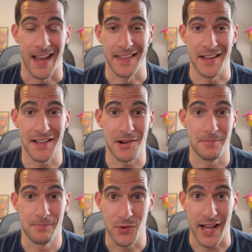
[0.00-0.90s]
And there you go.
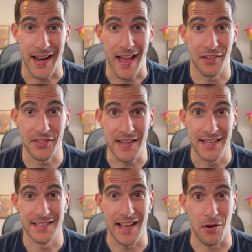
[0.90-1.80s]
We got healthy
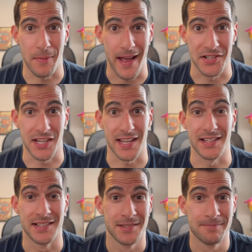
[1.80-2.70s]
Sour Patch
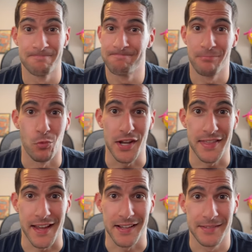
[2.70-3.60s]
Kids. What do you
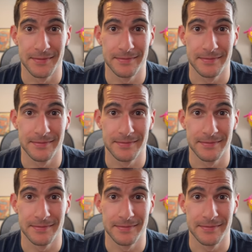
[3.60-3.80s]
think?